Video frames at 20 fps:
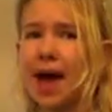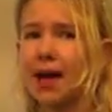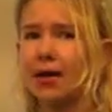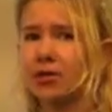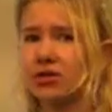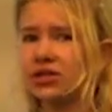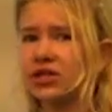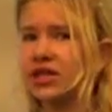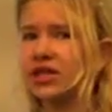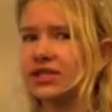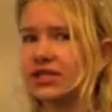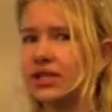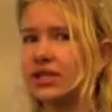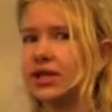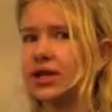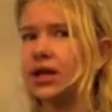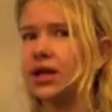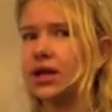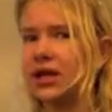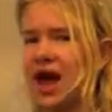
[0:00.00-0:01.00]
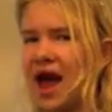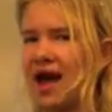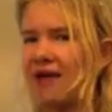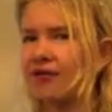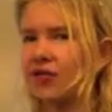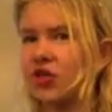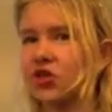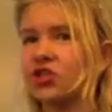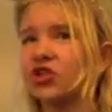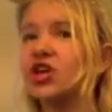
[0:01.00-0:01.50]
pounds is in an
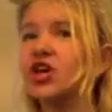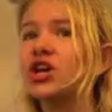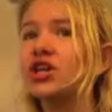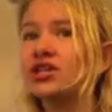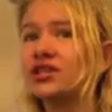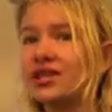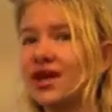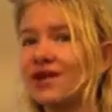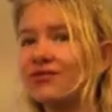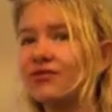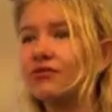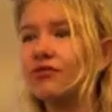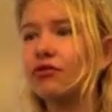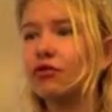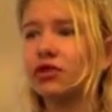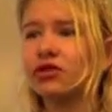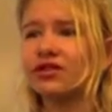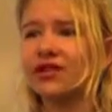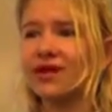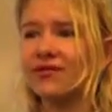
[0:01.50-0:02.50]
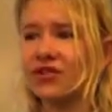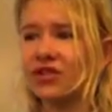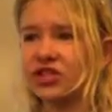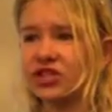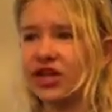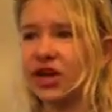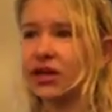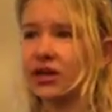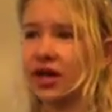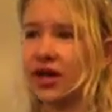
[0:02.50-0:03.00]
average 747
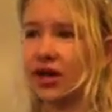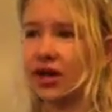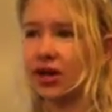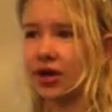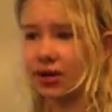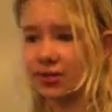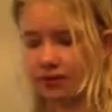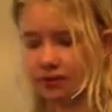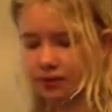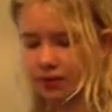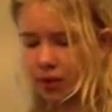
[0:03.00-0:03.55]
jetliner.